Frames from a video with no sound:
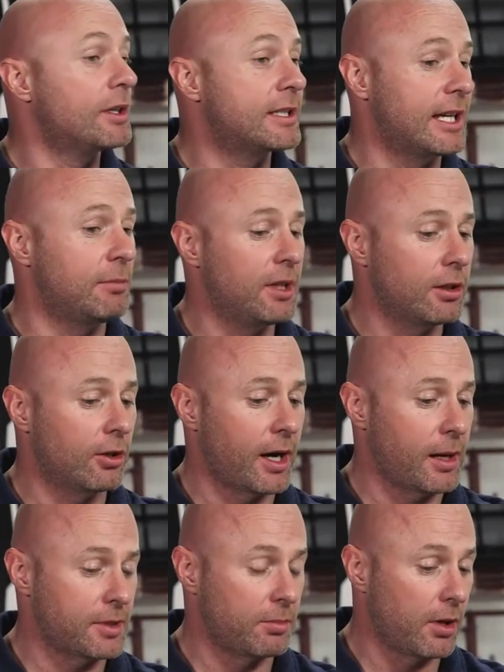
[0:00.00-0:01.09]
10
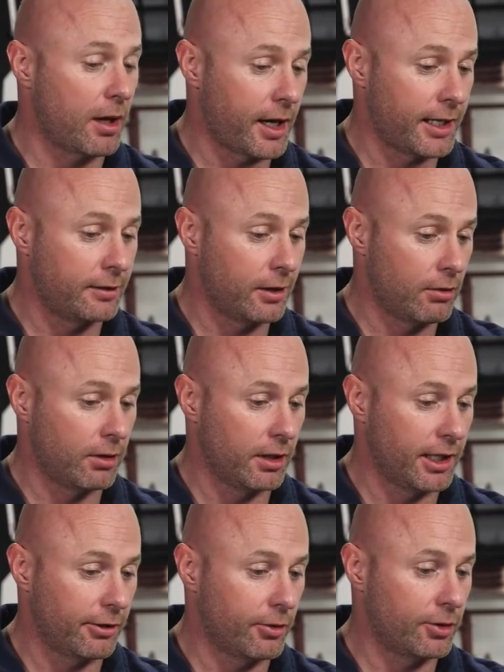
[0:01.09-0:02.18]
milligrams applied
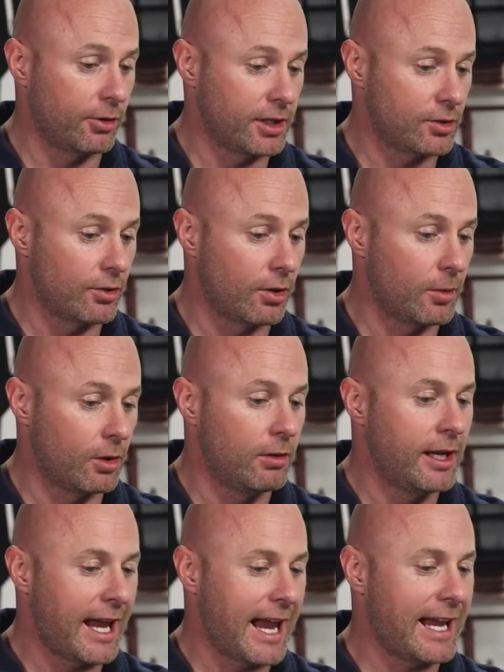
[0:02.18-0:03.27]
locally through a transdermal,
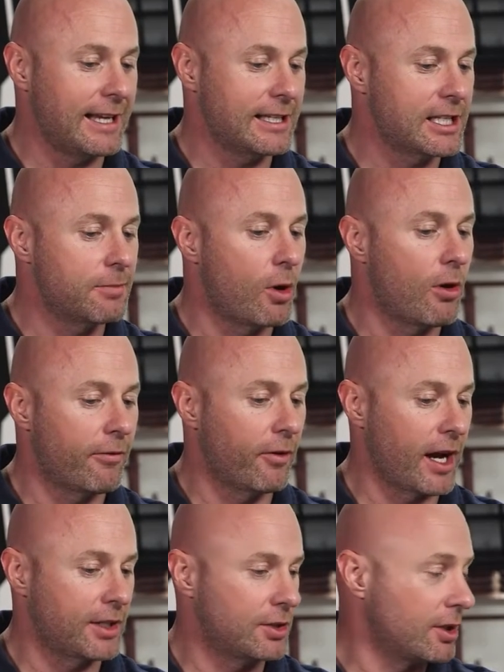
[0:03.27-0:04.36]
a small
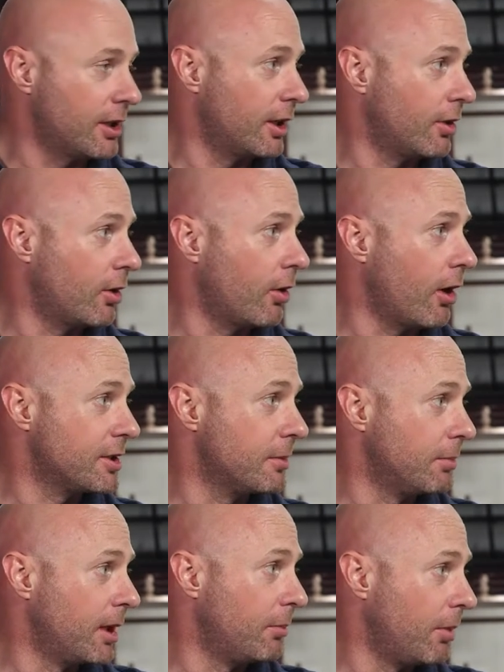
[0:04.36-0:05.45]
fraction is going to cross the
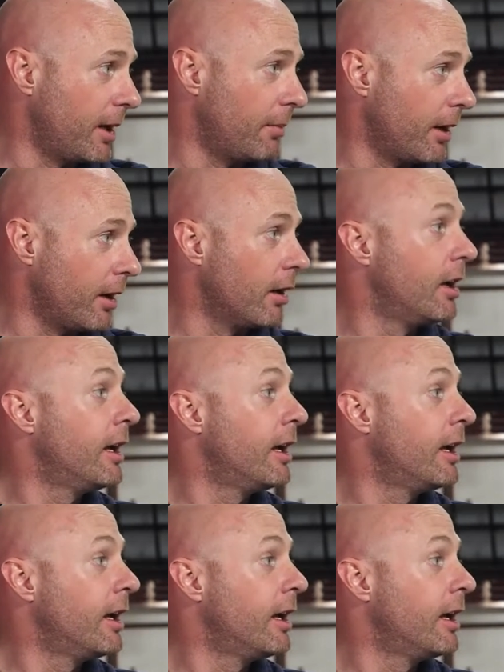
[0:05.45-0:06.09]
blood-brain barrier.